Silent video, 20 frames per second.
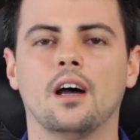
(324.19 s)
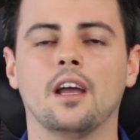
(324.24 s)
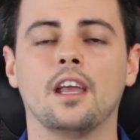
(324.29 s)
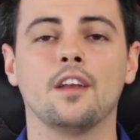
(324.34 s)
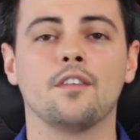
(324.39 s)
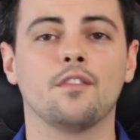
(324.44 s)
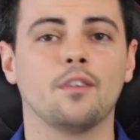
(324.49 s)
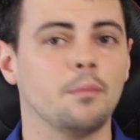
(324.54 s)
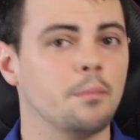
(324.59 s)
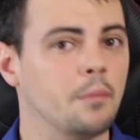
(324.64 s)

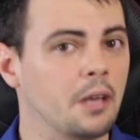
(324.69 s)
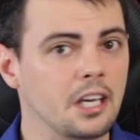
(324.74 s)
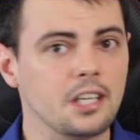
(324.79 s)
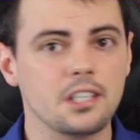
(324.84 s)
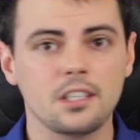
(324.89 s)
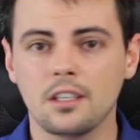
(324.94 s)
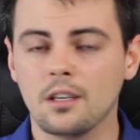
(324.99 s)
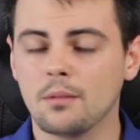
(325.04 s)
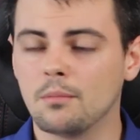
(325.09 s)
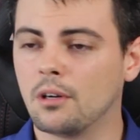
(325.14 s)

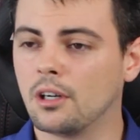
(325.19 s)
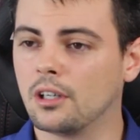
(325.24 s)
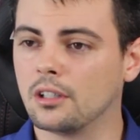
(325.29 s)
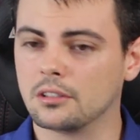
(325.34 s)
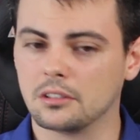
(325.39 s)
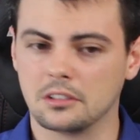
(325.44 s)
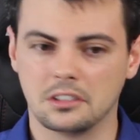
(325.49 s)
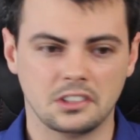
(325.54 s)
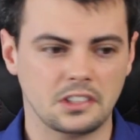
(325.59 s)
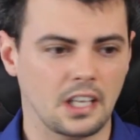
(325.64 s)
information
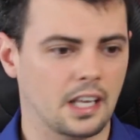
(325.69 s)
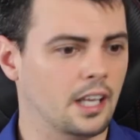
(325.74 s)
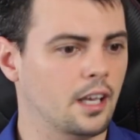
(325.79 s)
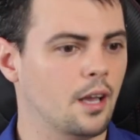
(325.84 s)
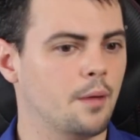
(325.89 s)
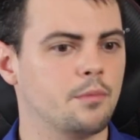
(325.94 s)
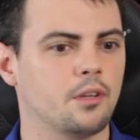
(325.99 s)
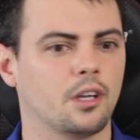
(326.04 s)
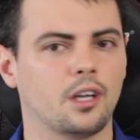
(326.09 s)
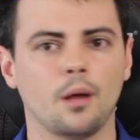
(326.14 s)
about
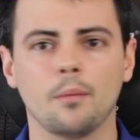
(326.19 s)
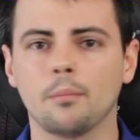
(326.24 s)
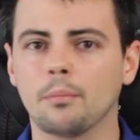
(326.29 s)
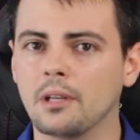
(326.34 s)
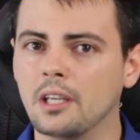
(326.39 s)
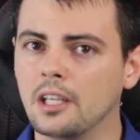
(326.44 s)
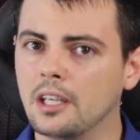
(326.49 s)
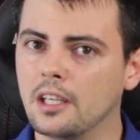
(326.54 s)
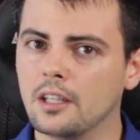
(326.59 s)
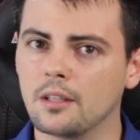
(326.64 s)
setting up the
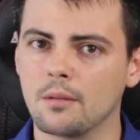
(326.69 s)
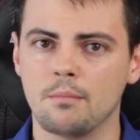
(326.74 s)
company,